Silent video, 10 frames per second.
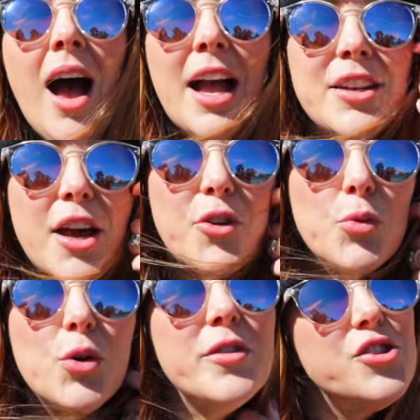Another
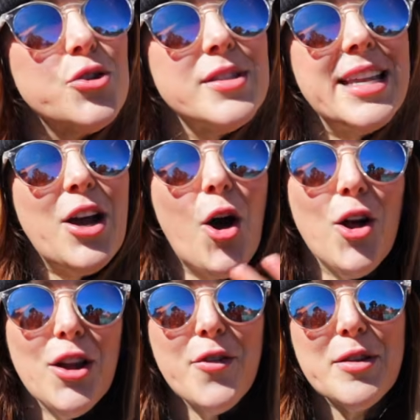rule that you'll see
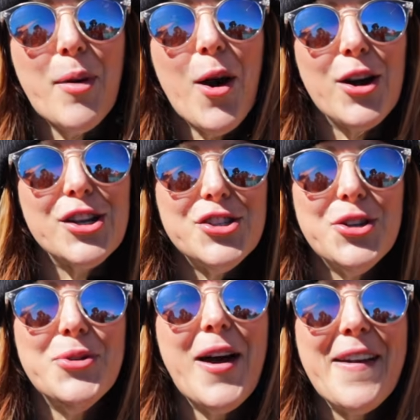all over the park,
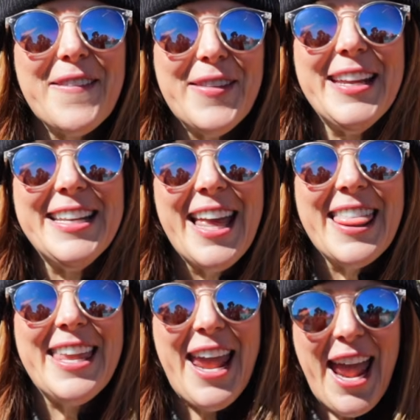do not feed
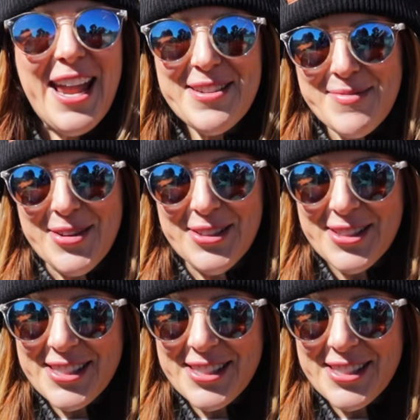the animals.